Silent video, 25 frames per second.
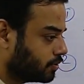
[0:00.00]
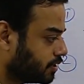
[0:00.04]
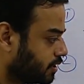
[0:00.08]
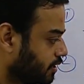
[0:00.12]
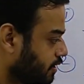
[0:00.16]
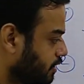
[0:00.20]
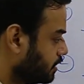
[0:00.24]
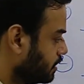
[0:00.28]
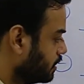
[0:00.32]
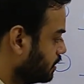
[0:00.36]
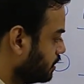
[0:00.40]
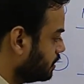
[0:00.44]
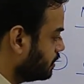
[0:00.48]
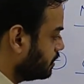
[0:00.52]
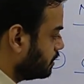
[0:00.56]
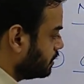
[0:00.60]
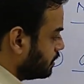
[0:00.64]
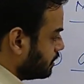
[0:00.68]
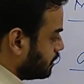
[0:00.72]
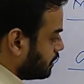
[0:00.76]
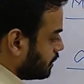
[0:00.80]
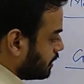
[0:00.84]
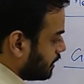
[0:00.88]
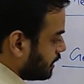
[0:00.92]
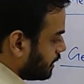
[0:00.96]
okay,
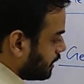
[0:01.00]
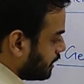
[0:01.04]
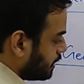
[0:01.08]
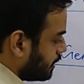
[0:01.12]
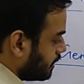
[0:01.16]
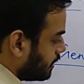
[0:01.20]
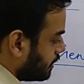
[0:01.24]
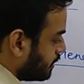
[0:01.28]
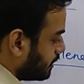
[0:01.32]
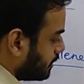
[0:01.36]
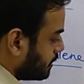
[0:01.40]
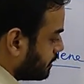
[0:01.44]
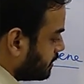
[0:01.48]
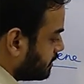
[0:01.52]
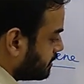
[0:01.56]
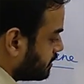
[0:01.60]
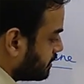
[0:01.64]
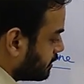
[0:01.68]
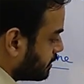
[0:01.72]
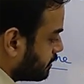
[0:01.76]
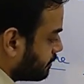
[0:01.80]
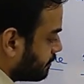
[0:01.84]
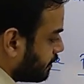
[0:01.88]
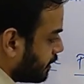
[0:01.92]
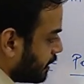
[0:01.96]
and this
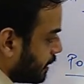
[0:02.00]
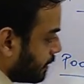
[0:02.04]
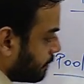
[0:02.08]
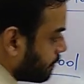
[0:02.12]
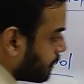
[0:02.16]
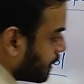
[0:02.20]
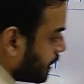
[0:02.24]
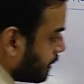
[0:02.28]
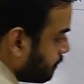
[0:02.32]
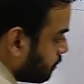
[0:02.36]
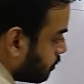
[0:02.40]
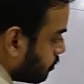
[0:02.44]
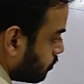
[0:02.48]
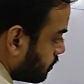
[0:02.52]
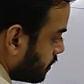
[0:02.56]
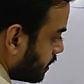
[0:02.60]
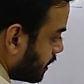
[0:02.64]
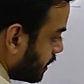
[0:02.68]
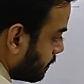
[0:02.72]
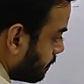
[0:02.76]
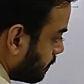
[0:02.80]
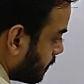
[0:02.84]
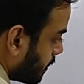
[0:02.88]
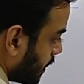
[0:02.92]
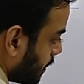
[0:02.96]
is 5 prime to
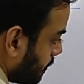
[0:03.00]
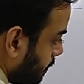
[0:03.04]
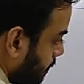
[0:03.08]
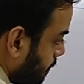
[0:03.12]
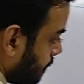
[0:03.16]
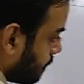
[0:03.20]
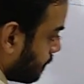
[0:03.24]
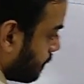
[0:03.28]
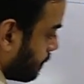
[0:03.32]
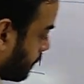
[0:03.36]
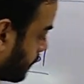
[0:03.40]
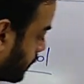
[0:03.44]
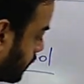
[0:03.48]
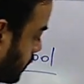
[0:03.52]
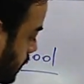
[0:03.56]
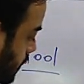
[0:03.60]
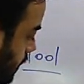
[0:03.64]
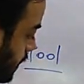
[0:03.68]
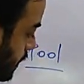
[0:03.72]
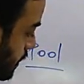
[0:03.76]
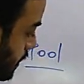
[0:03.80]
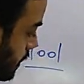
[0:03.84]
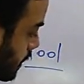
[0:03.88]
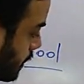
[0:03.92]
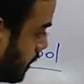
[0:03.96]
3 prime,
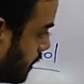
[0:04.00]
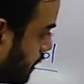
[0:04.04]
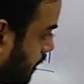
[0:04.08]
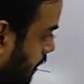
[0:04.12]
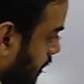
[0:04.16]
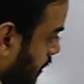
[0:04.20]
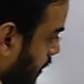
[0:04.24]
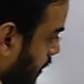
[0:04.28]
correct,